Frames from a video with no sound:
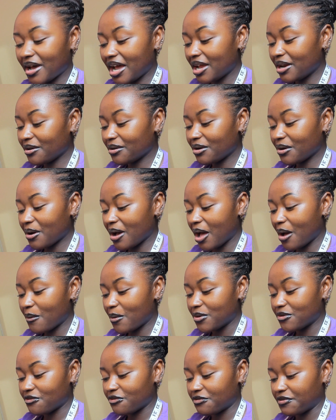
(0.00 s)
I don't know how
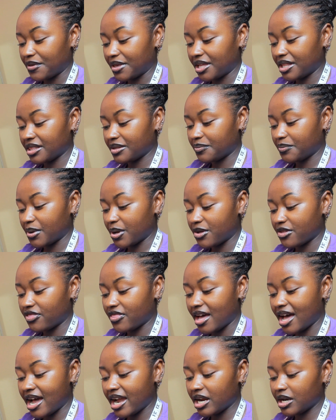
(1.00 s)
I feel about
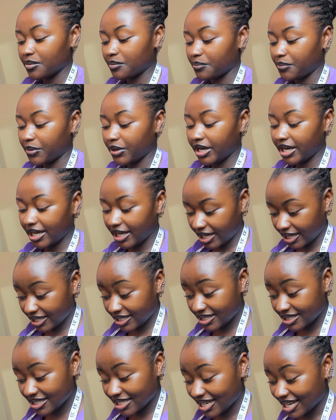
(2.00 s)
that,
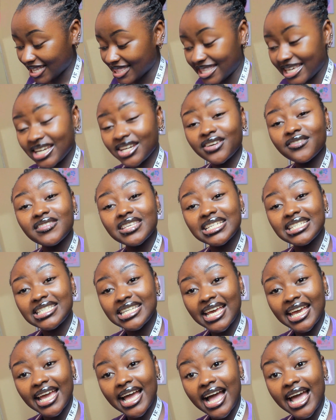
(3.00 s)
but at the end of the
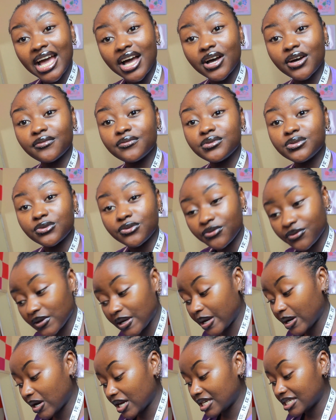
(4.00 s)
day I have to
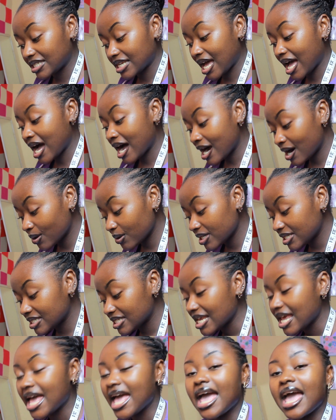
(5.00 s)
figure it out
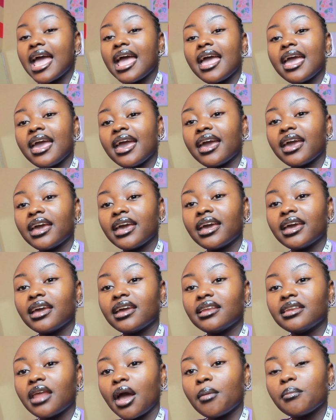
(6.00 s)

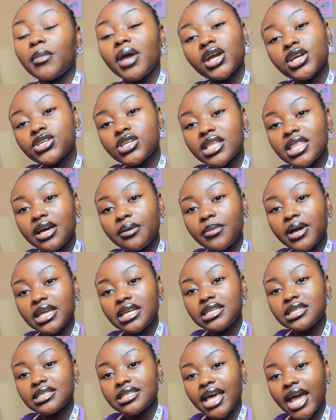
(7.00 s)
and make sure that
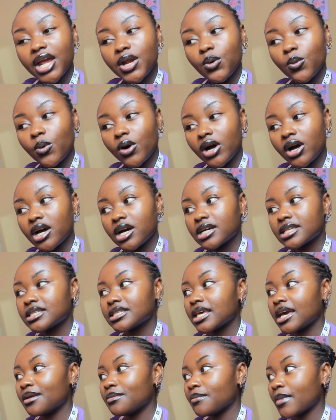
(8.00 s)
my design
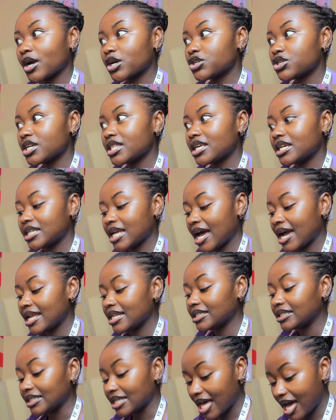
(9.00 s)
works, and make sure that
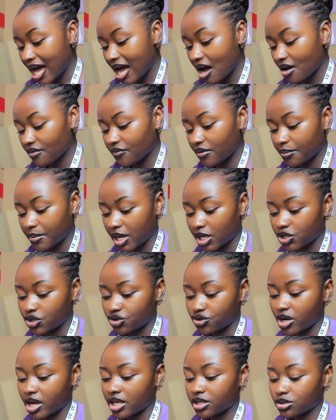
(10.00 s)
I love my
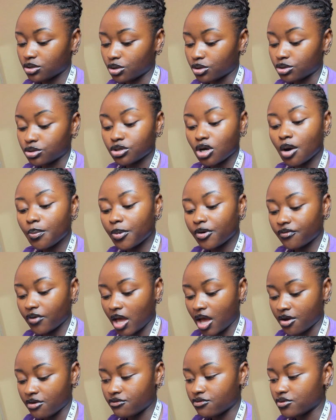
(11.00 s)
dress on top of
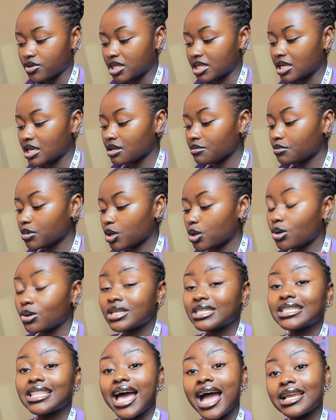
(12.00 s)
everything,
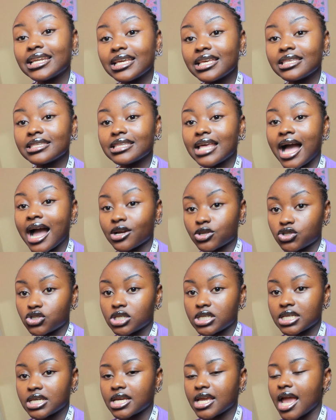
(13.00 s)
because that is
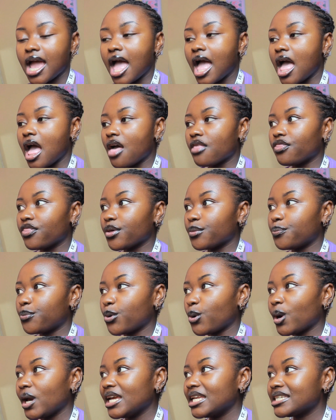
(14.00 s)
actually the
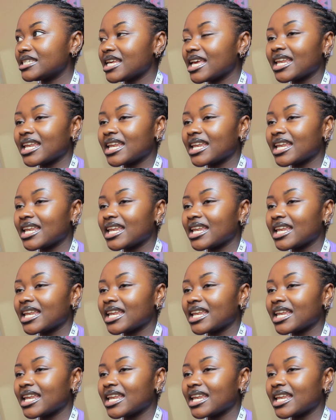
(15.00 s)
point.